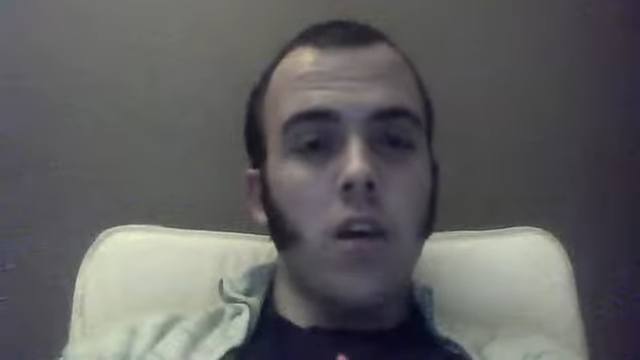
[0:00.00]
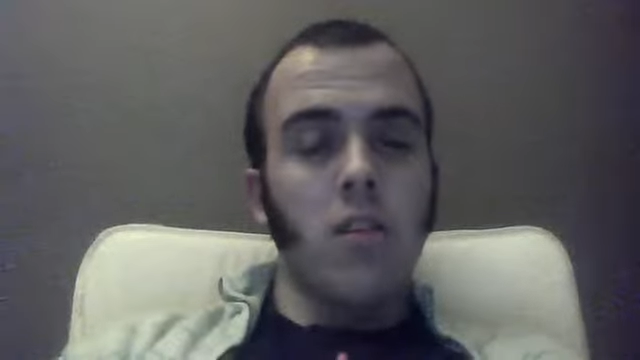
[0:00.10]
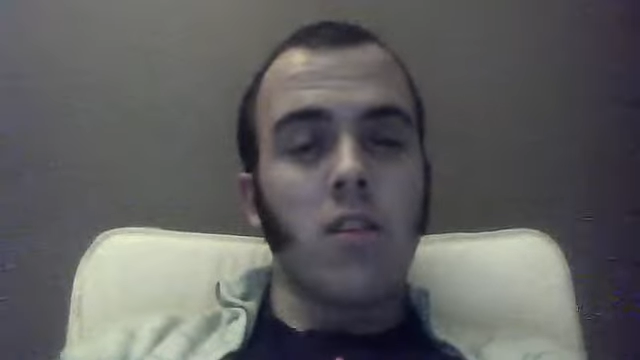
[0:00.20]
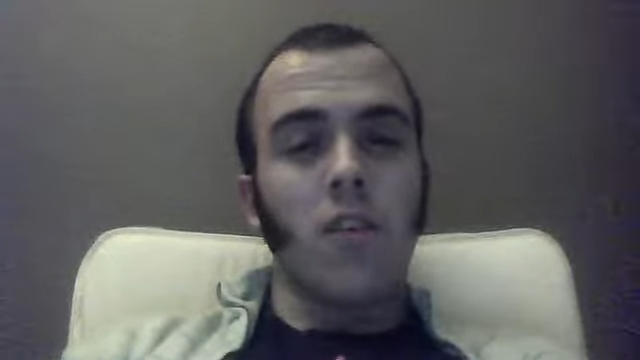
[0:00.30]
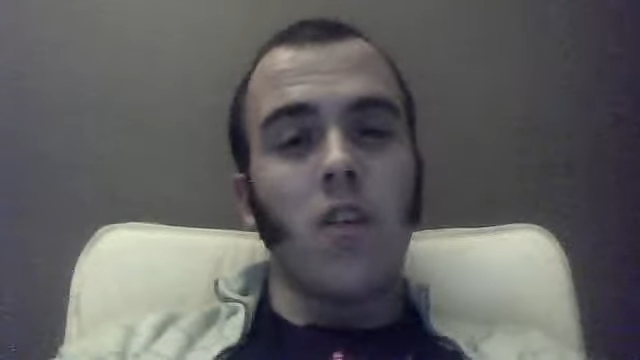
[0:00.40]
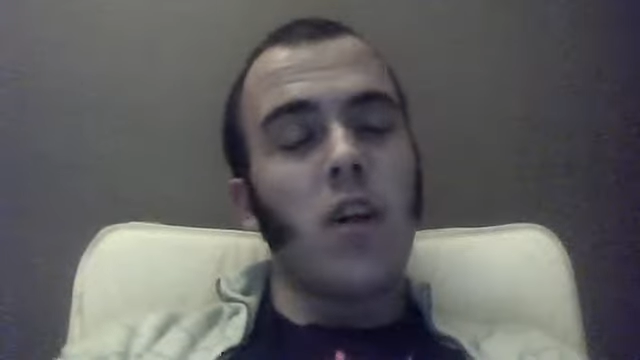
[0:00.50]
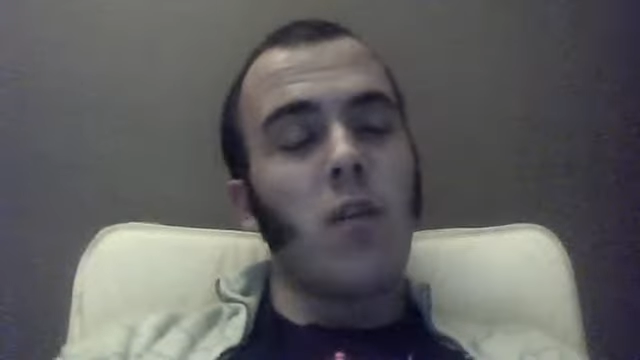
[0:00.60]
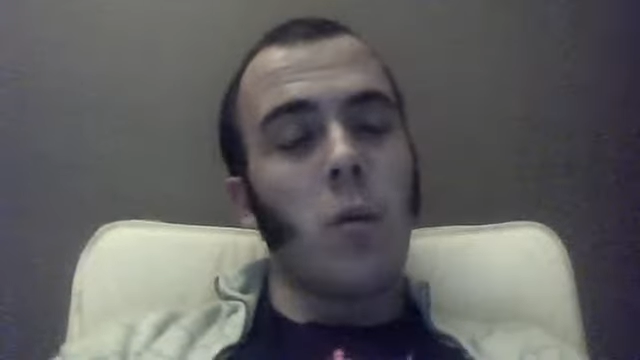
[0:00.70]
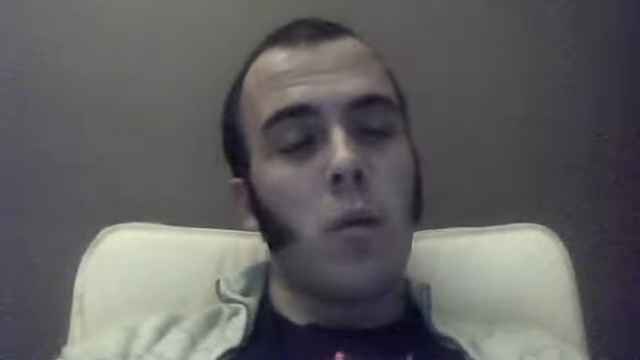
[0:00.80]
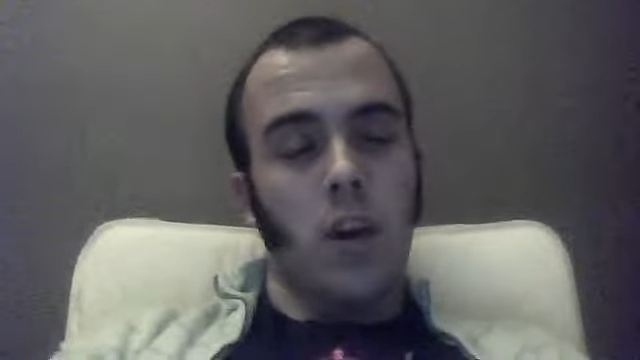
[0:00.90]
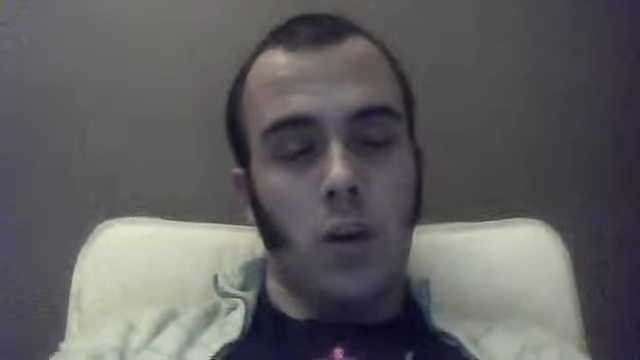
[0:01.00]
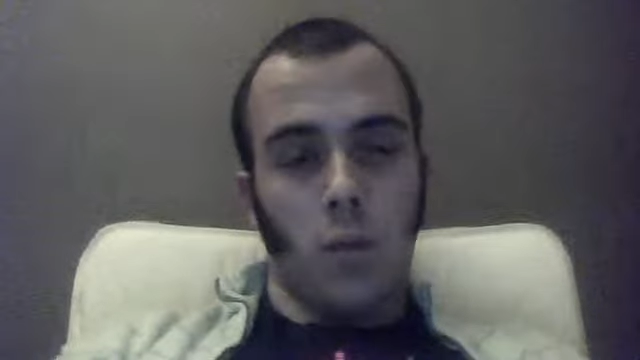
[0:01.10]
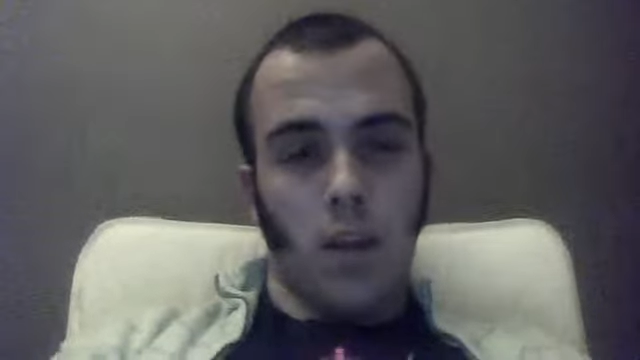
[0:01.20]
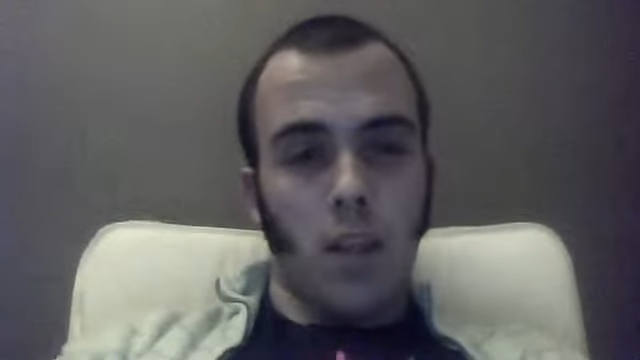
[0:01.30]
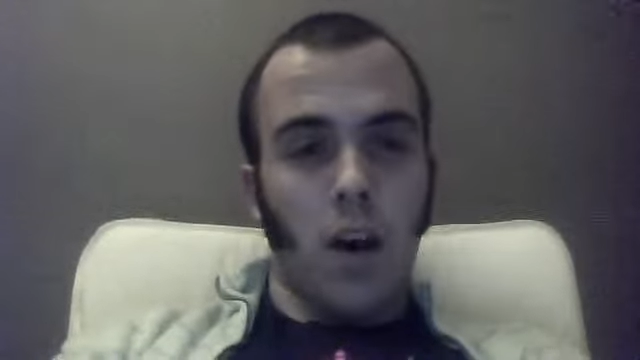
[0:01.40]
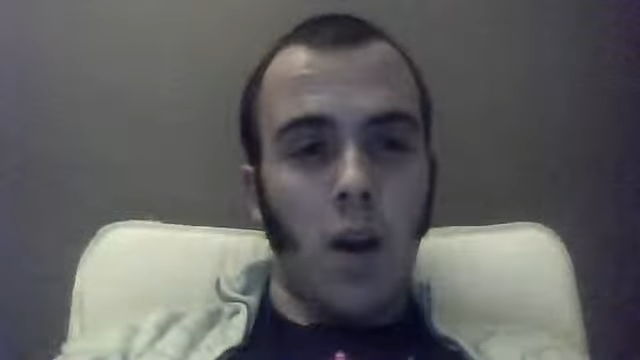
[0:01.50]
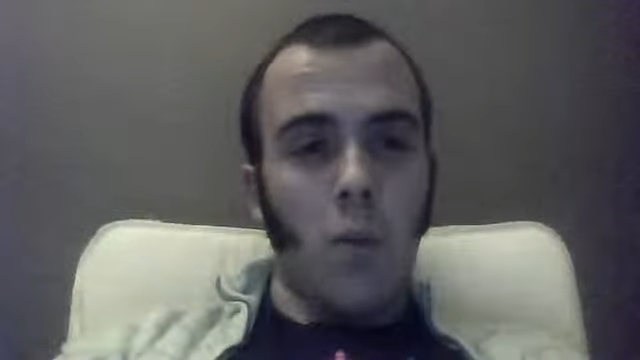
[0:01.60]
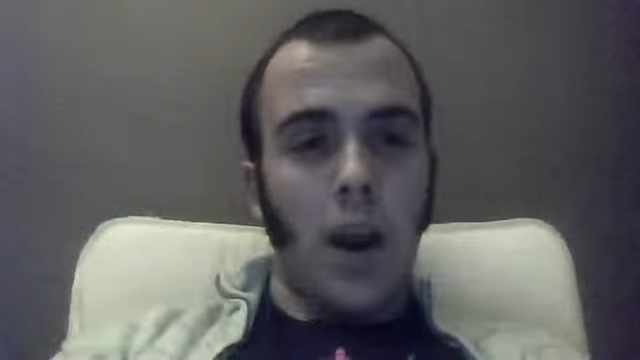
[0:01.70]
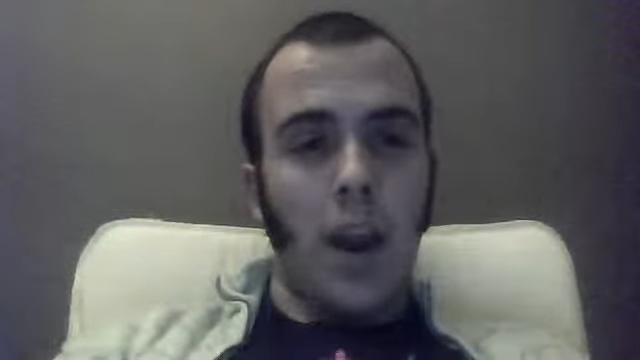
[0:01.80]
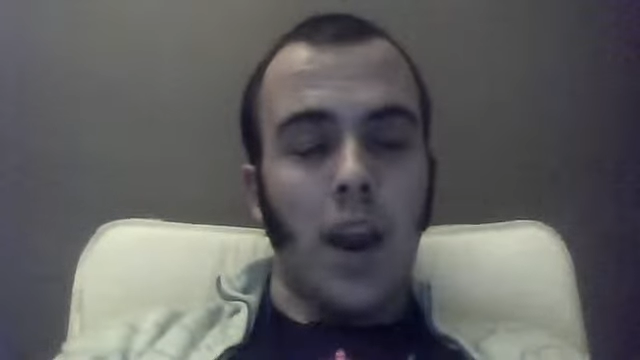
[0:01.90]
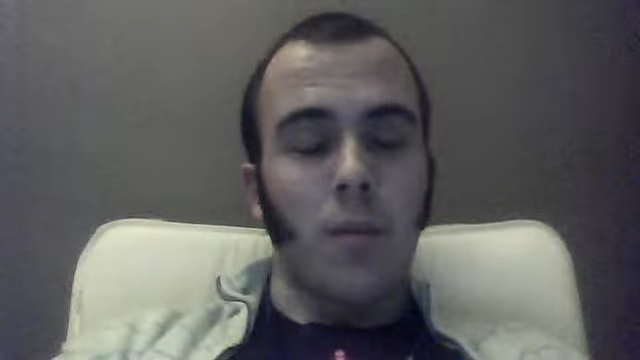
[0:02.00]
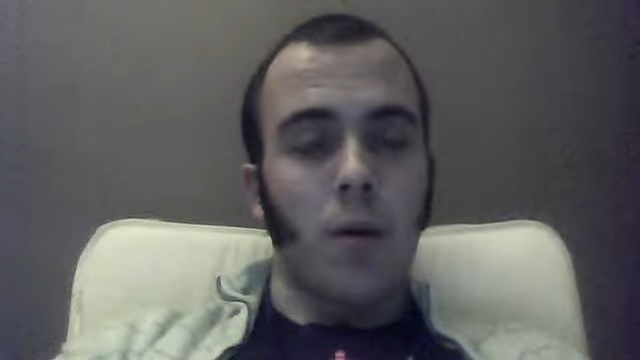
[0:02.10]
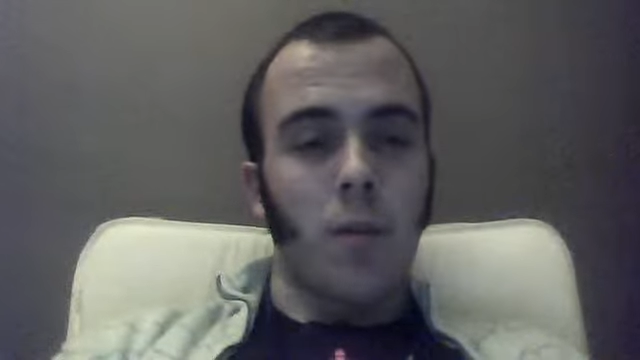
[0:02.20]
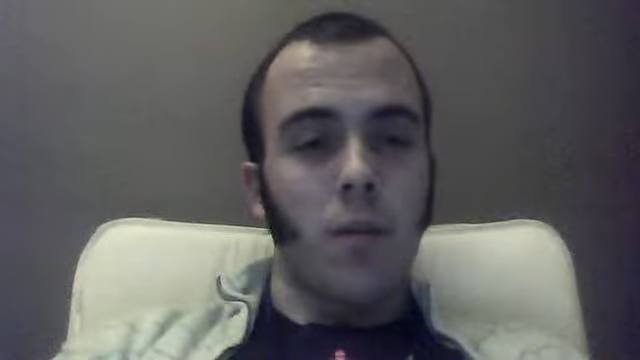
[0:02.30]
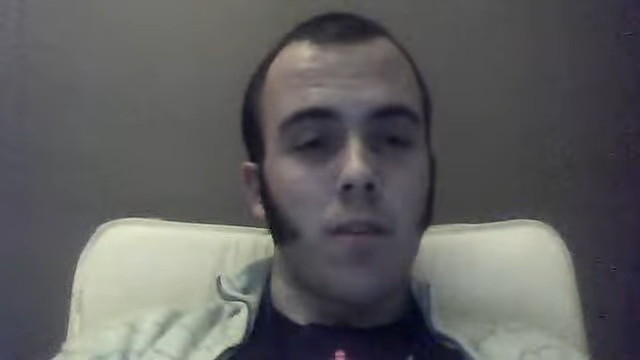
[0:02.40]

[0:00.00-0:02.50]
Just to give you an idea what I'm working with, I weigh at the moment